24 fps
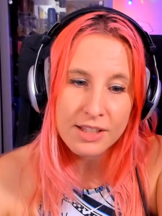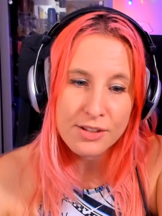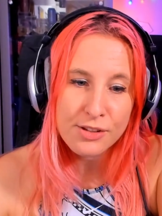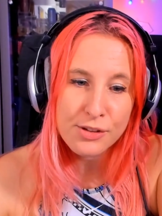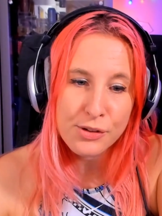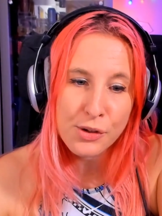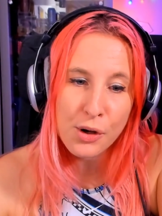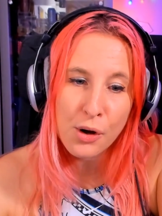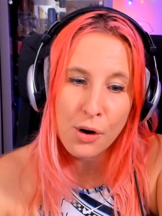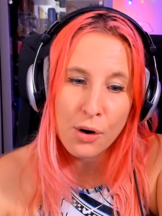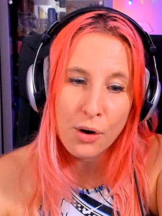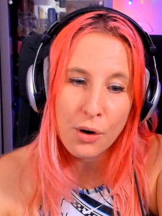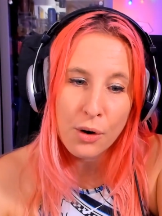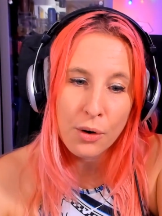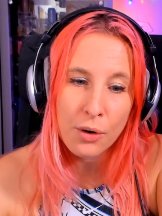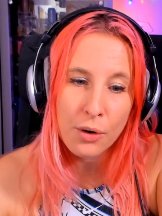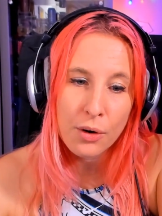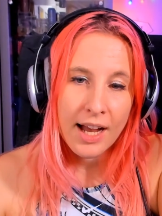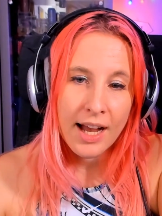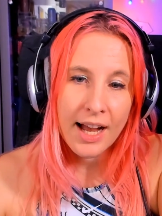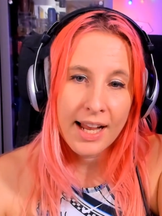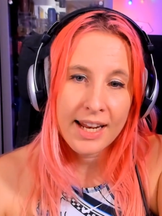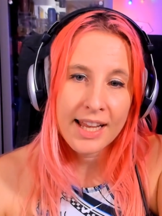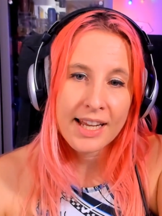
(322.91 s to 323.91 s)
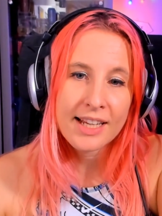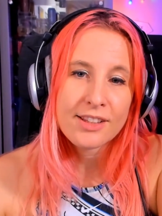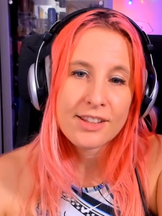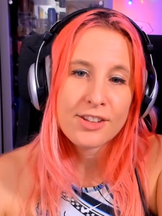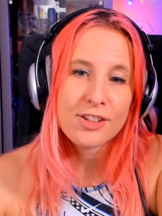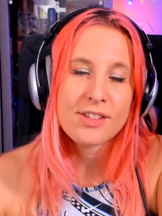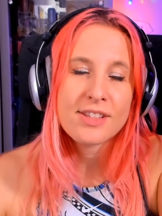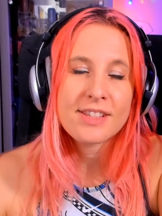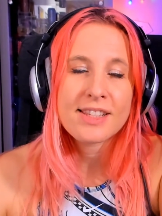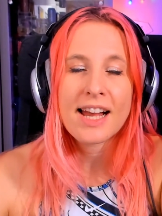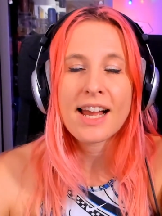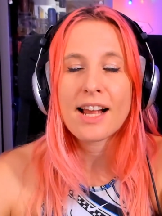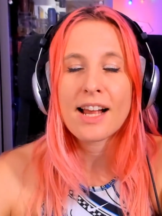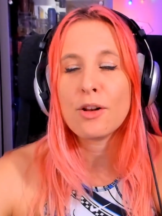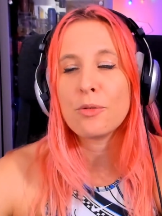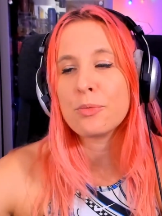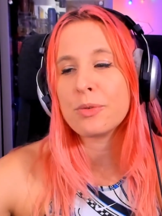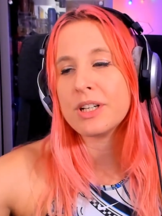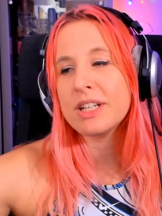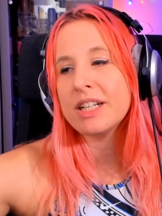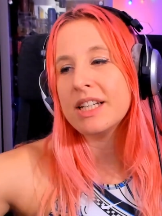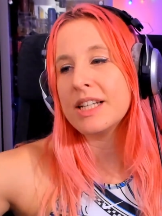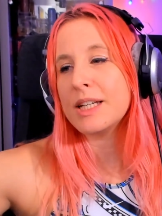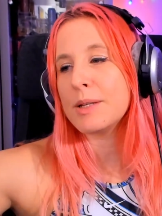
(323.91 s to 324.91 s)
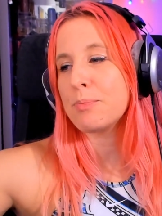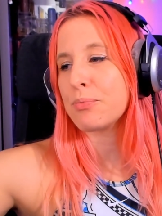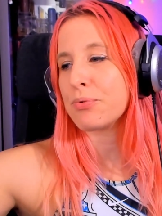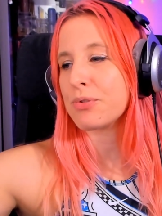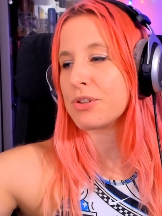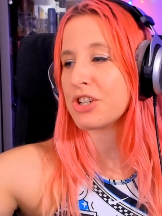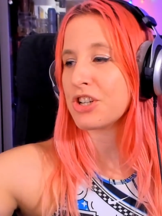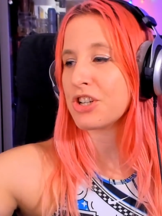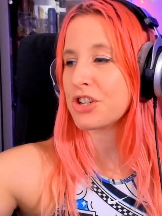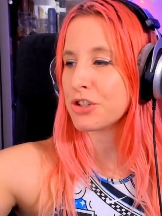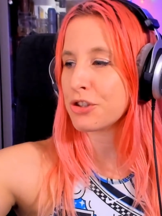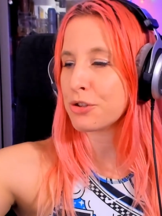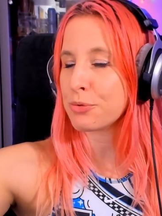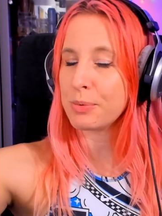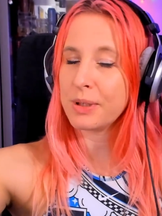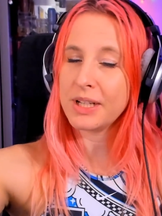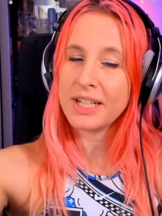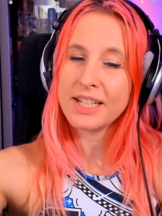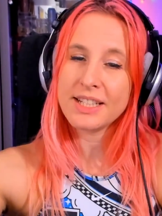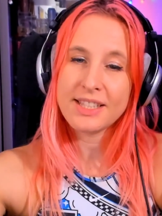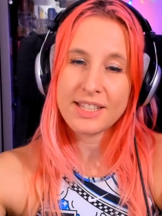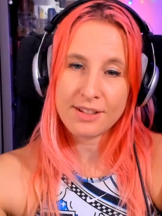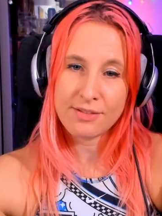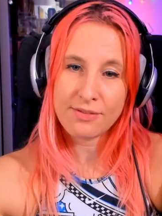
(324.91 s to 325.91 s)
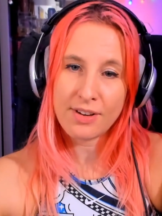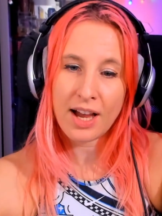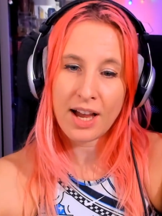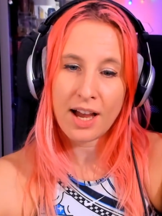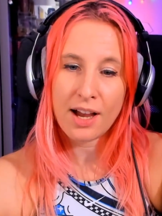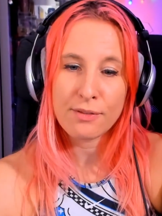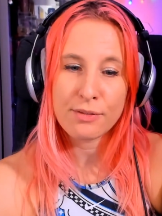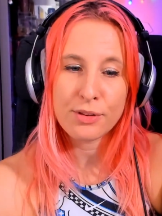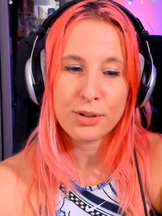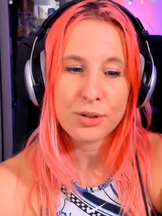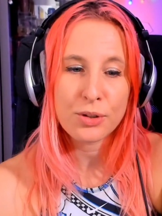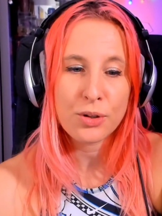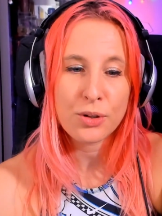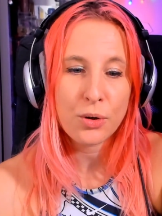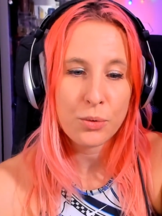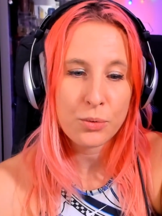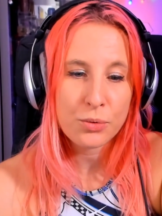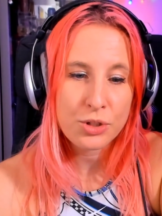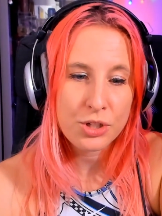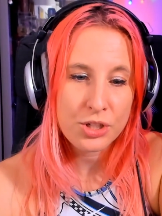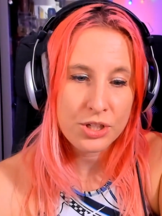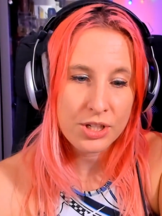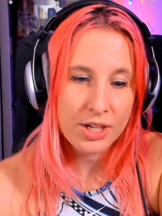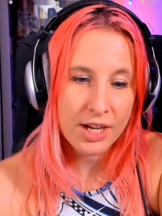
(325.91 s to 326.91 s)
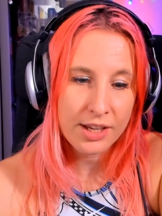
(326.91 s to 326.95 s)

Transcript: So I like the style, really precious, really diva of the coach.